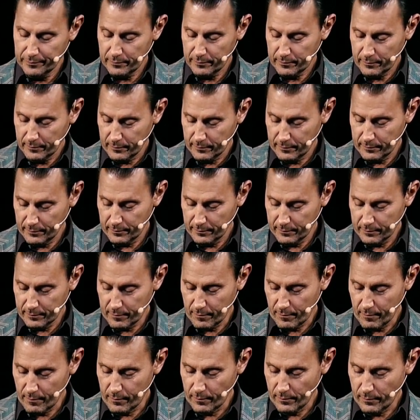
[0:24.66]

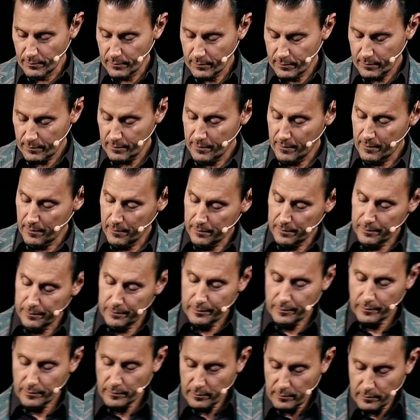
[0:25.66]

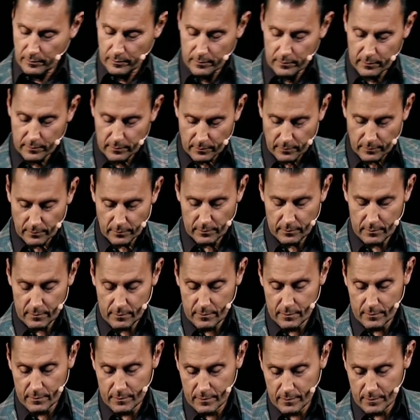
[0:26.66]

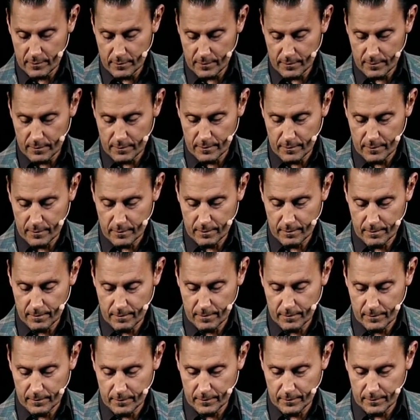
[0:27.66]

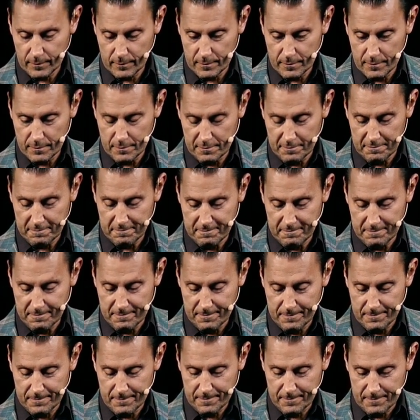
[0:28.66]

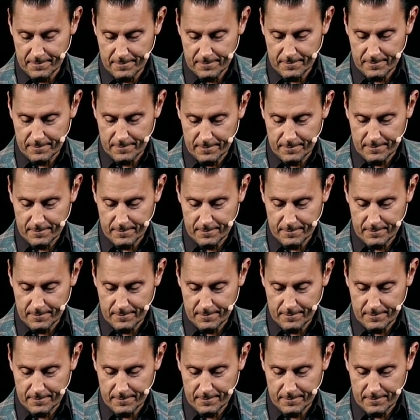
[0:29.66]
(silence)